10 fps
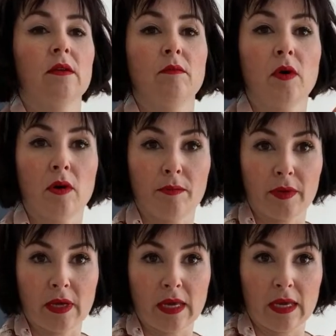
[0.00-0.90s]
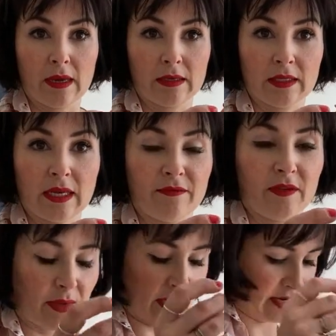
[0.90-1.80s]
pop a safety
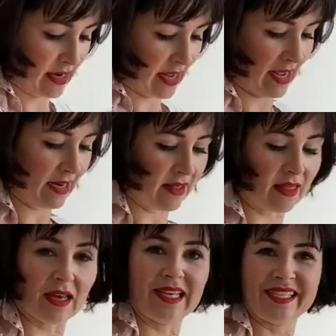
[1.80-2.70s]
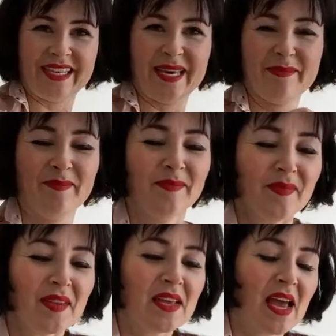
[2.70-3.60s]
pin in. Thanks, Kim.
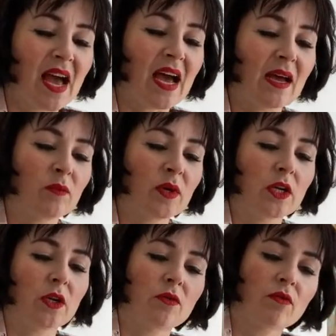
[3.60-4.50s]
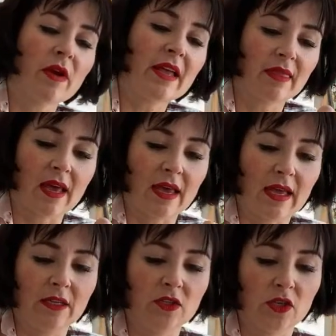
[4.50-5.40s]
And we're gonna thread that
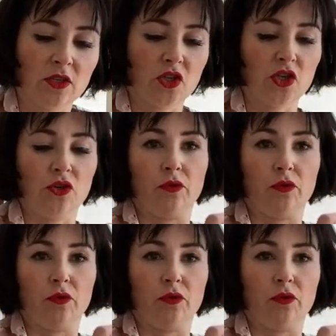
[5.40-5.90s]
into the tube.